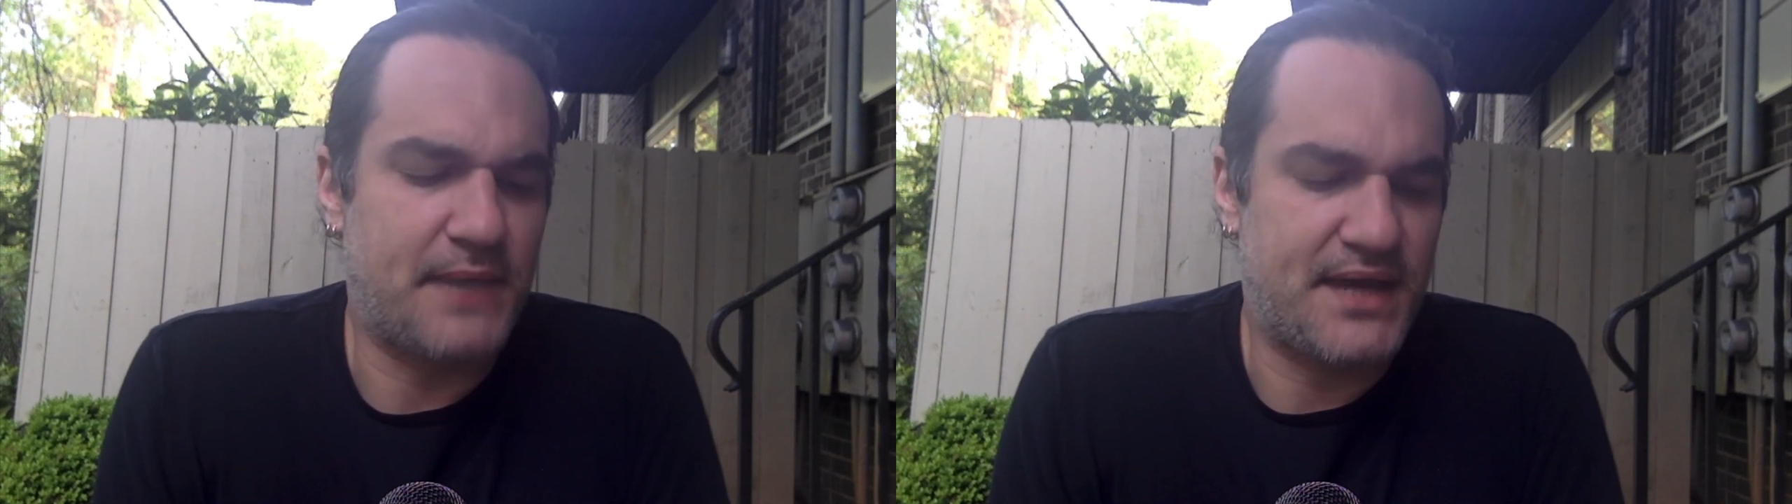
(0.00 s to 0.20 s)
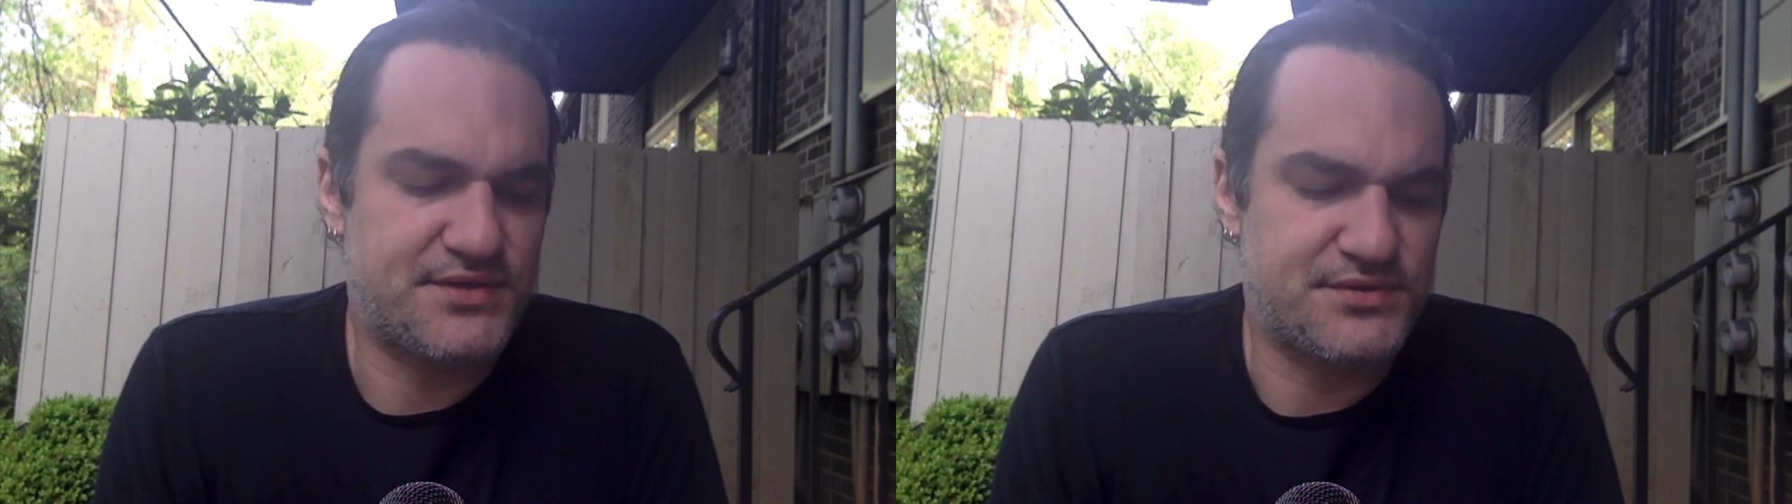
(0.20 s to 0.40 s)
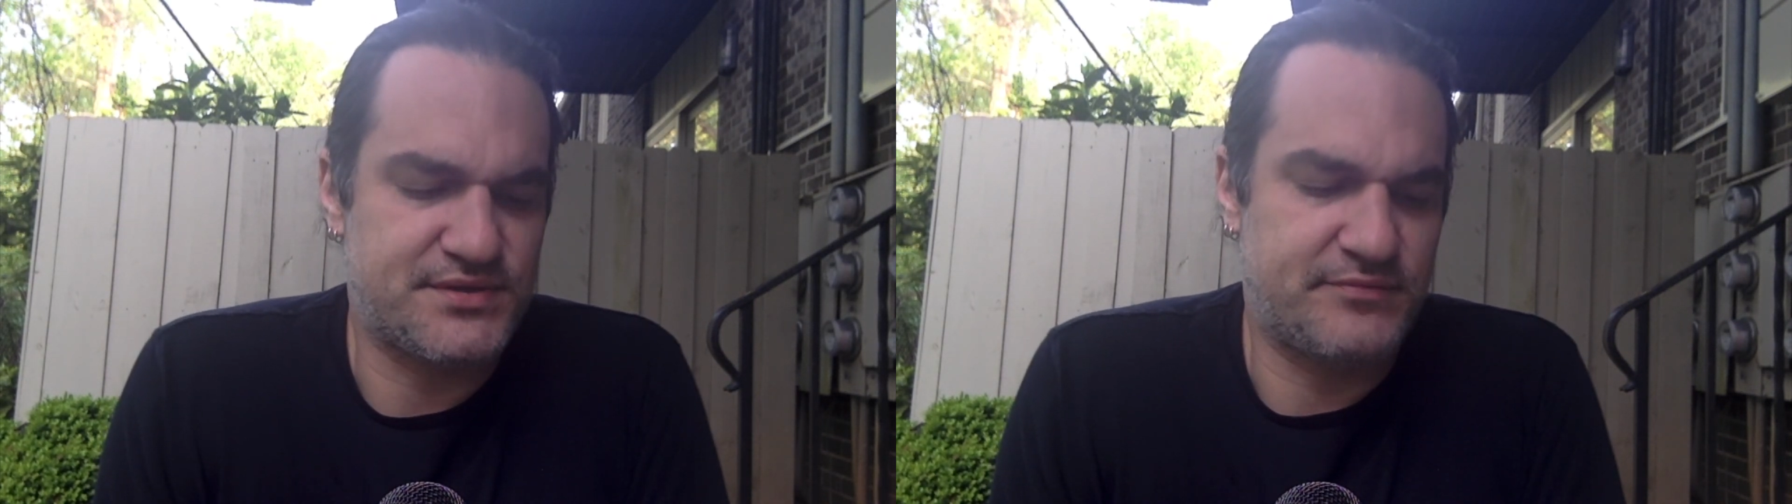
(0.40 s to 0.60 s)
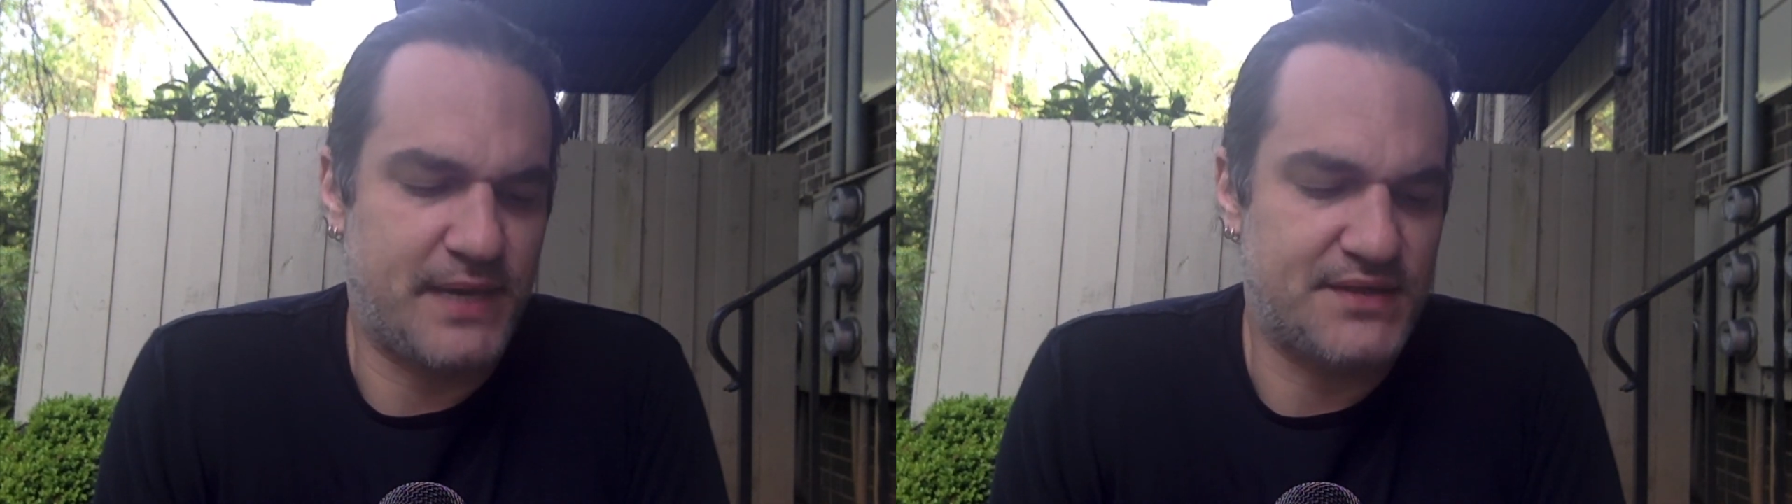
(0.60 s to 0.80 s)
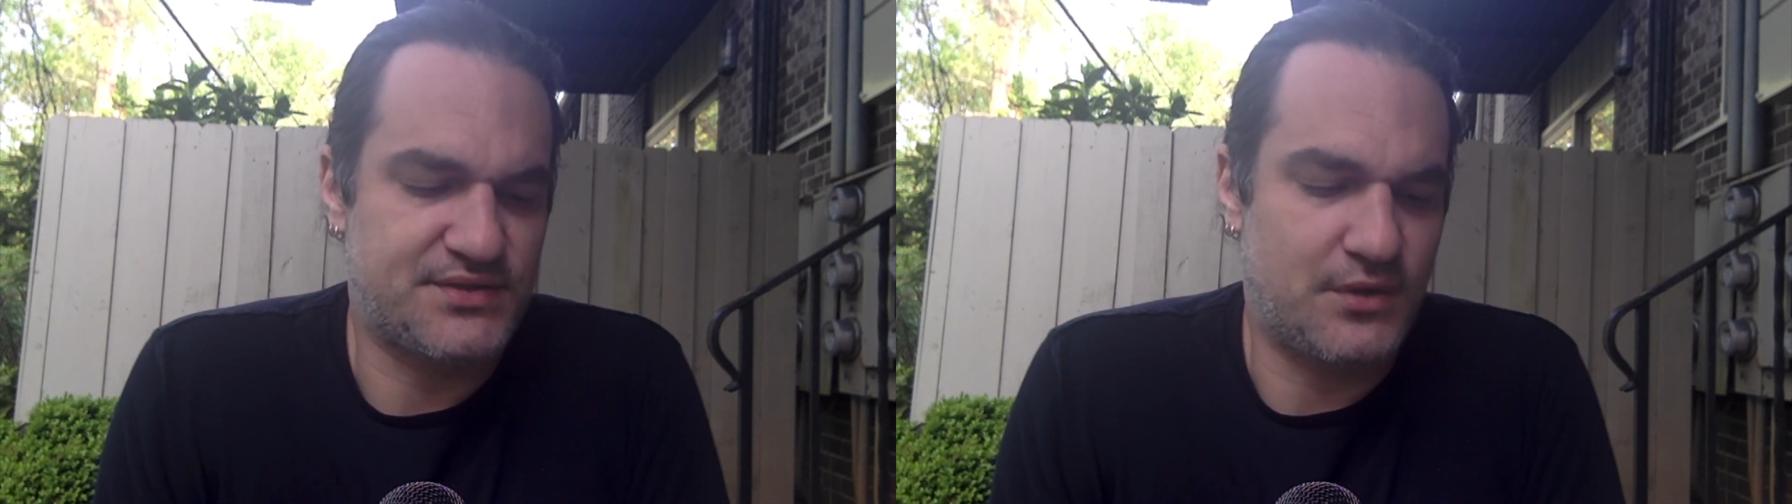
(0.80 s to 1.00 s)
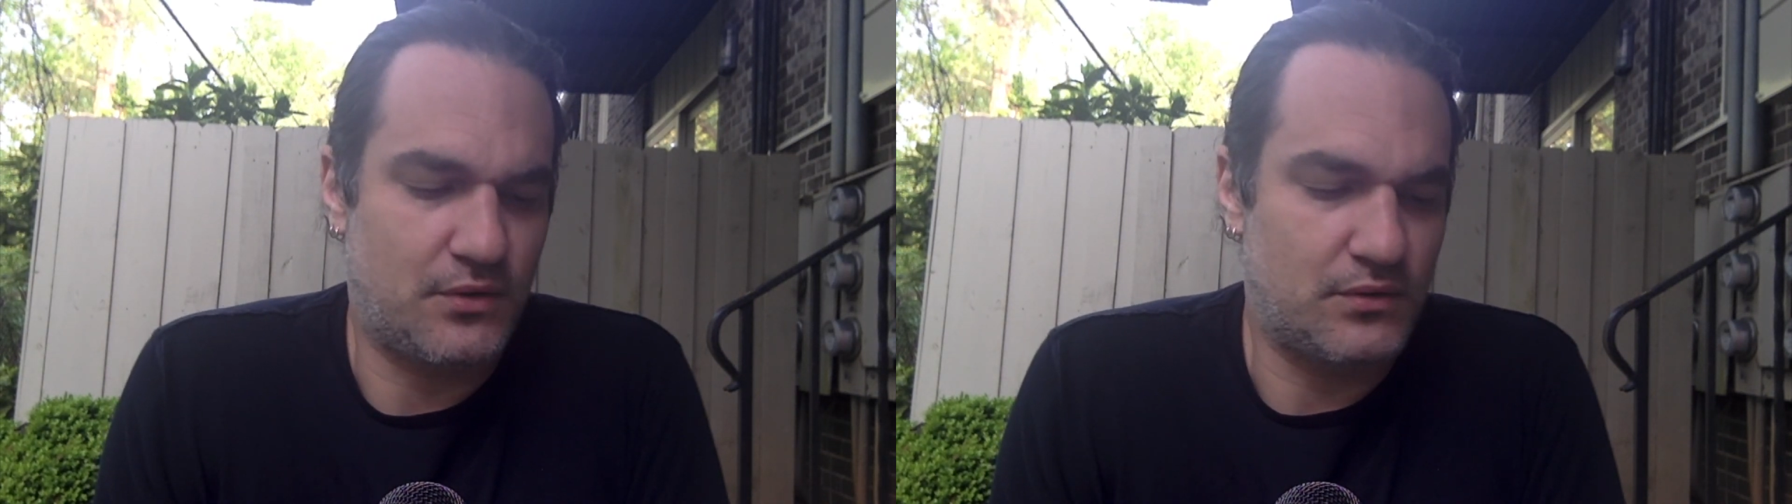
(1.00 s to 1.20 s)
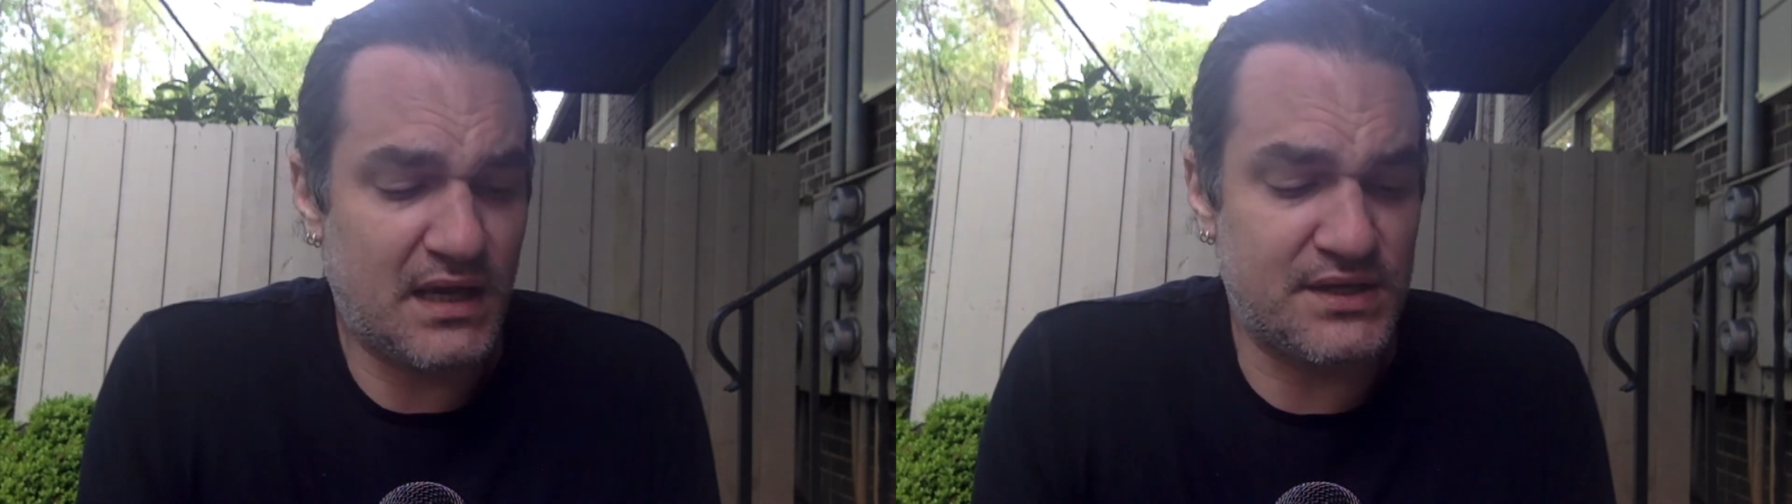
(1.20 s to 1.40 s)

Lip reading: masters of my soul.